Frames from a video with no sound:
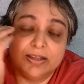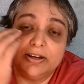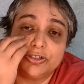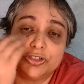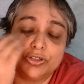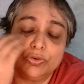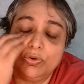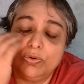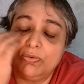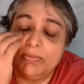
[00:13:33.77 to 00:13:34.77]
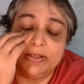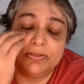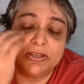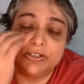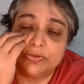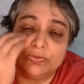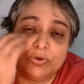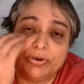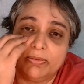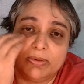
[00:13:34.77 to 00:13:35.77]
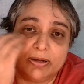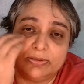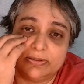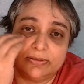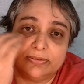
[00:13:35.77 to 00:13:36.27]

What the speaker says: There's so many things to worry about.